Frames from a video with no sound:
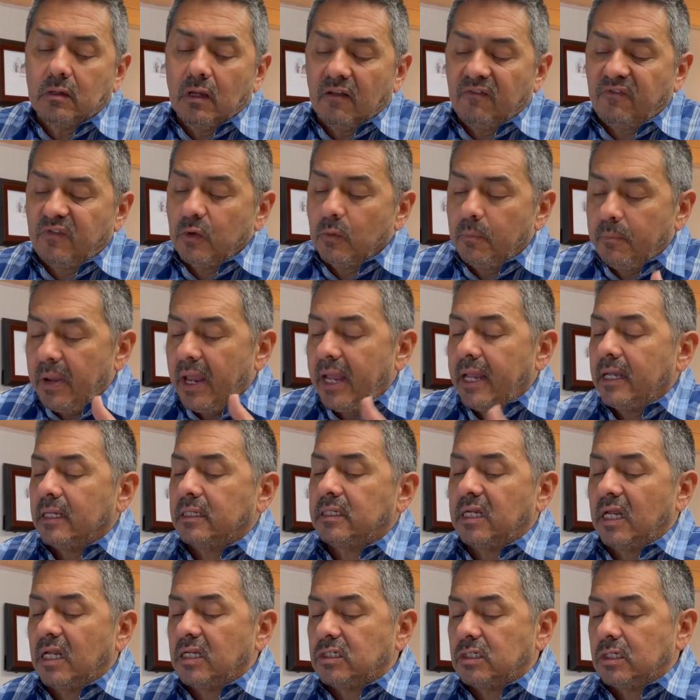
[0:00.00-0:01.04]
you pay
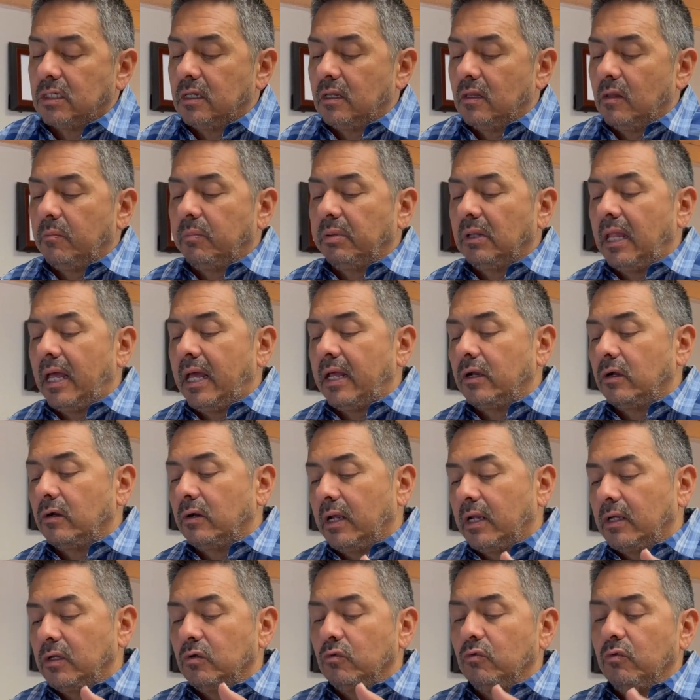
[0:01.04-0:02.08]
attention to the planner
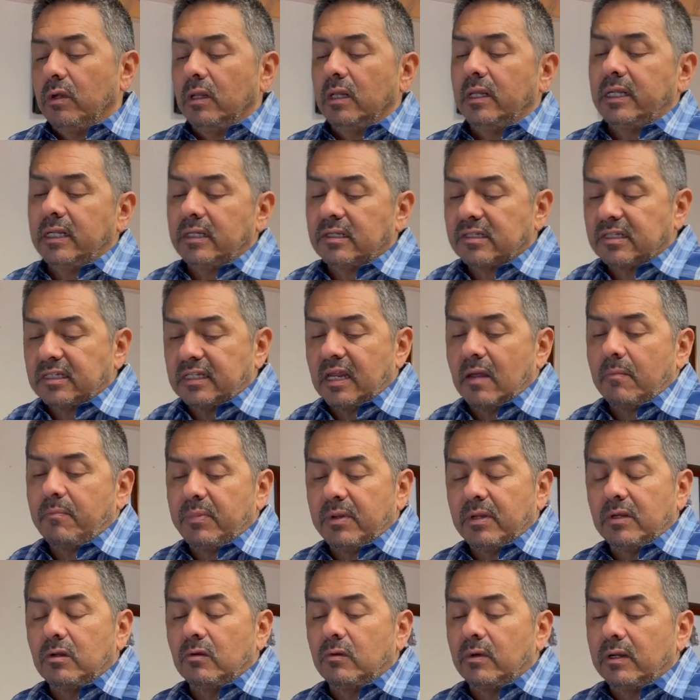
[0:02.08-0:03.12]
and you really step
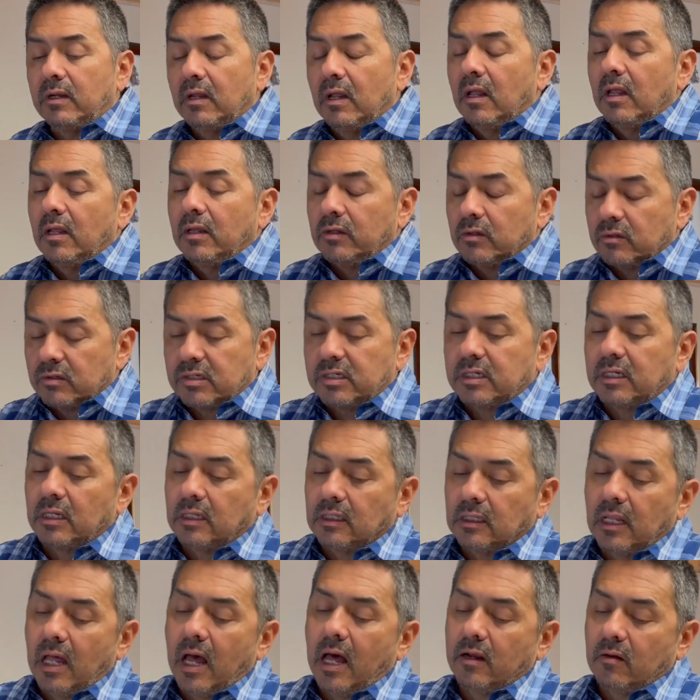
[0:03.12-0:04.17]
into it, you'll see a
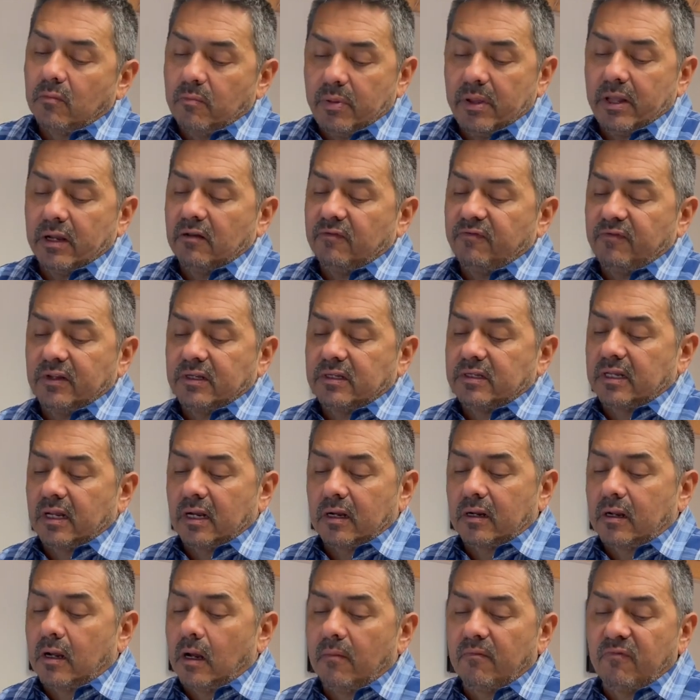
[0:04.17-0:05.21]
lot of benefits
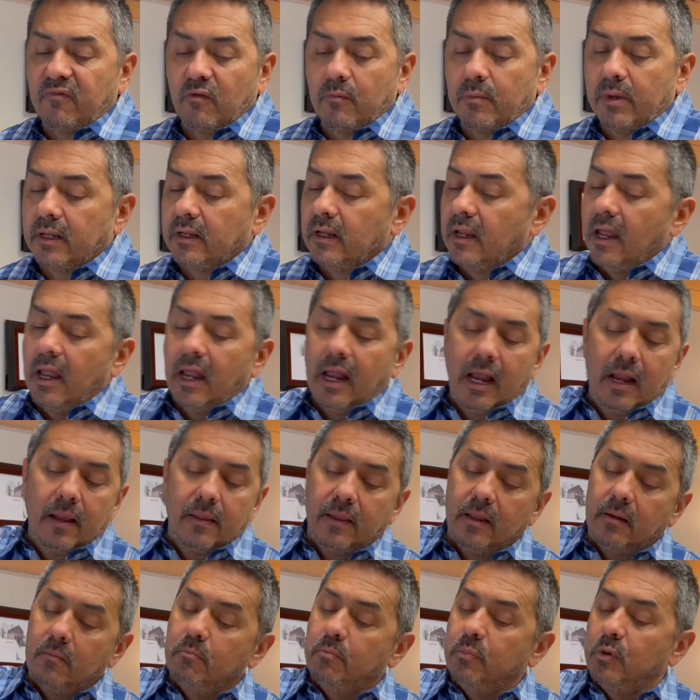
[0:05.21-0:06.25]
that come from it. And
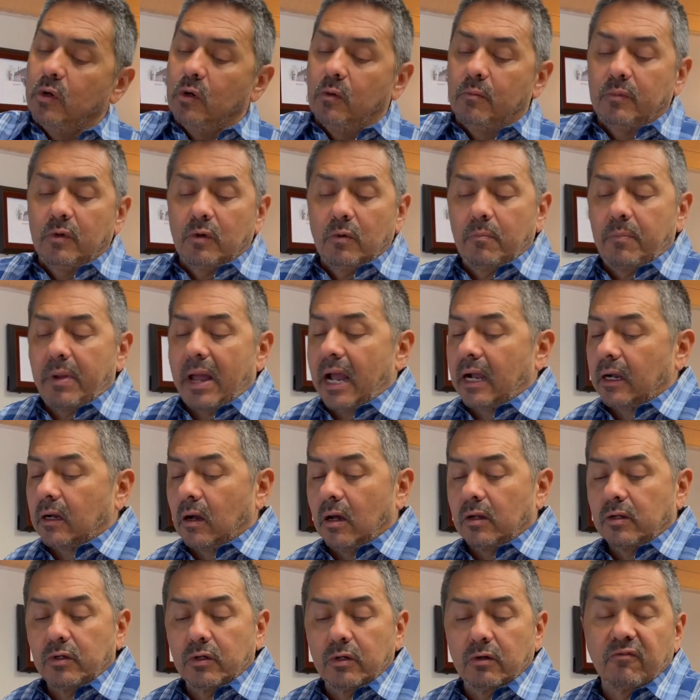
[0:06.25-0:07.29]
then boom, you're back
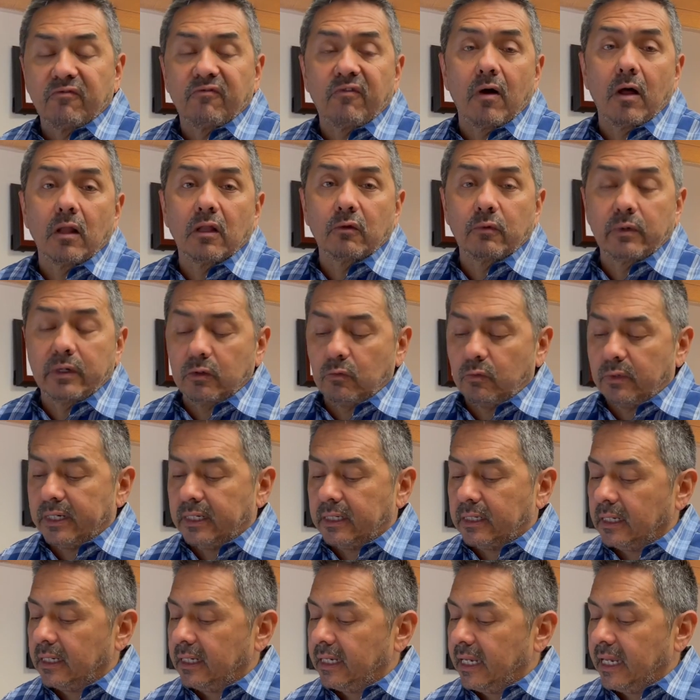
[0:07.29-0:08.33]
onto your following
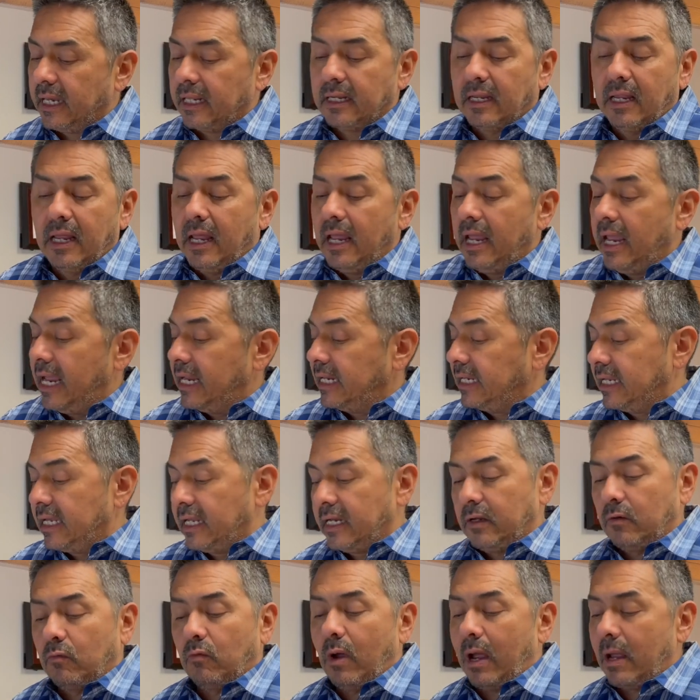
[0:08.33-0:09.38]
week again and
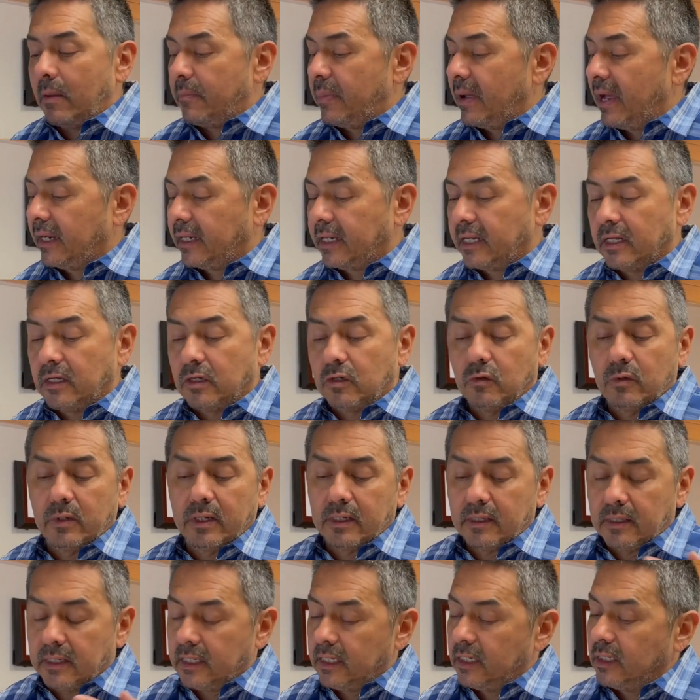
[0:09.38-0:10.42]
getting right back into it,
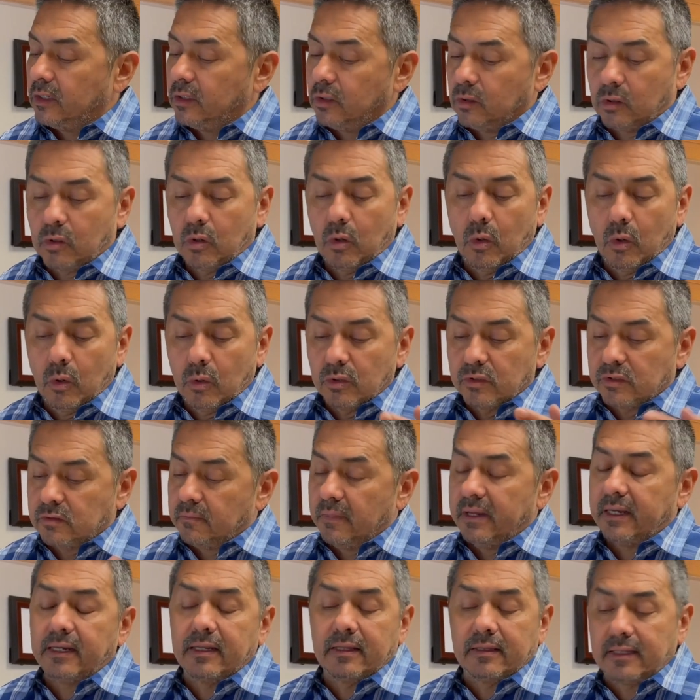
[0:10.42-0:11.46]
hitting your goals,
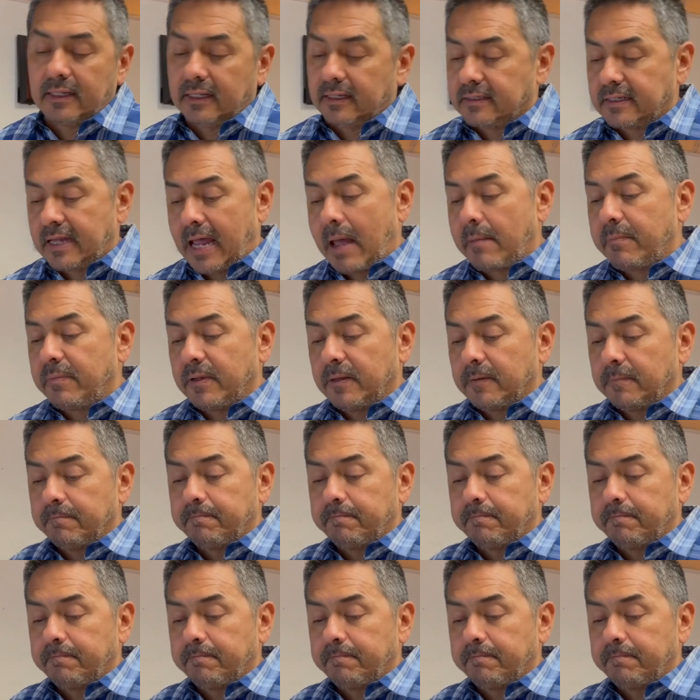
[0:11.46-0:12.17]
making things happen.